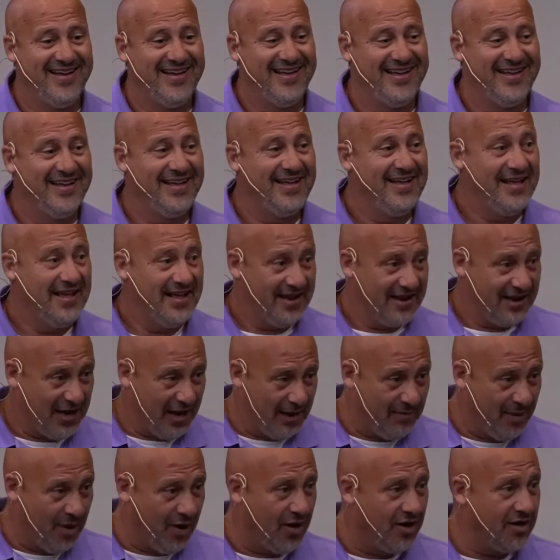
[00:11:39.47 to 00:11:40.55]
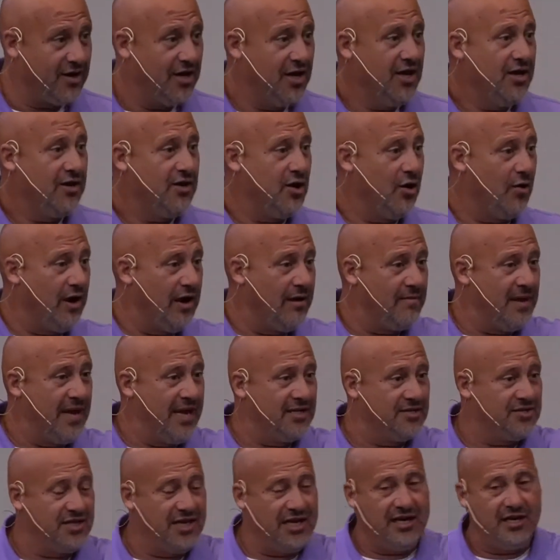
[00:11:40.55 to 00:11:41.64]
Amen. Come on. No
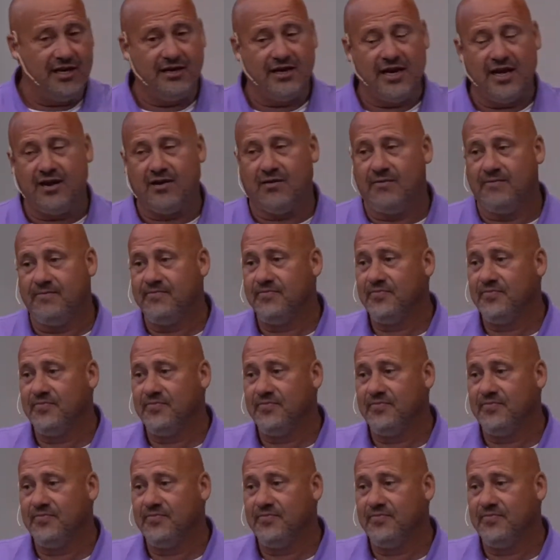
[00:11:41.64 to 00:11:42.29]
amens needed, Dale.